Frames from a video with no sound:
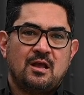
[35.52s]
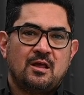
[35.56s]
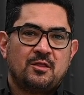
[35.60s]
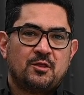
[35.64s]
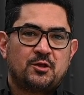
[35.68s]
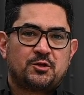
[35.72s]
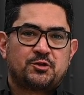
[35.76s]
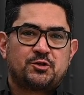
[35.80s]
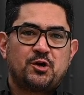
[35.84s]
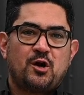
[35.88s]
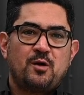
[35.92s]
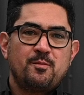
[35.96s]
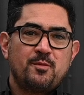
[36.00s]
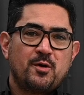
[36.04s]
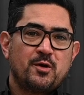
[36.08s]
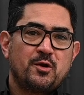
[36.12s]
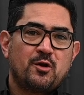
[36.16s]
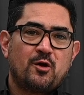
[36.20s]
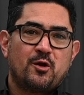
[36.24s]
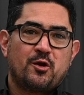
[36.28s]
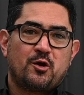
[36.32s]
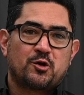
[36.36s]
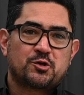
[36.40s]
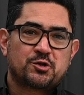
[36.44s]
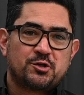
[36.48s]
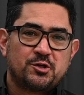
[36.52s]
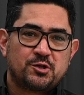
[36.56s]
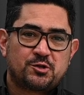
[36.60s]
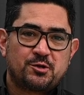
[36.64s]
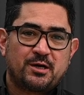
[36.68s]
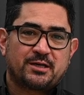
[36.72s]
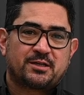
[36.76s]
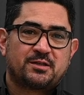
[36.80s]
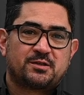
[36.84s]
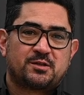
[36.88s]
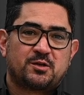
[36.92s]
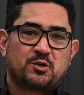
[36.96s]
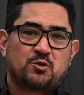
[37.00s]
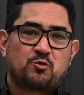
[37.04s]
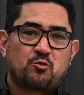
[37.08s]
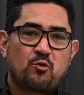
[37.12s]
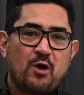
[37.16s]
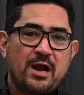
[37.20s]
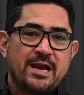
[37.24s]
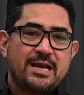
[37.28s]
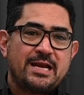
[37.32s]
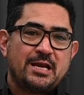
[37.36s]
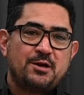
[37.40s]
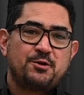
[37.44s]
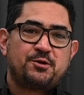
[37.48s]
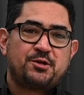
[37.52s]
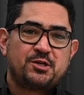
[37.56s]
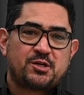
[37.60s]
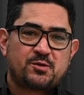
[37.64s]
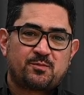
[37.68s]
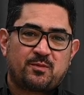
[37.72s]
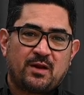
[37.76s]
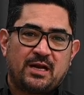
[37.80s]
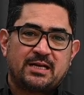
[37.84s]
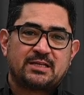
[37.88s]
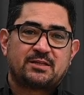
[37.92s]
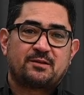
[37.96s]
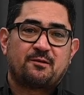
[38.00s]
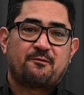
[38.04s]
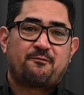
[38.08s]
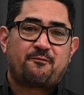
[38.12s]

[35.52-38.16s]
The time online auction attracted some great heritage plates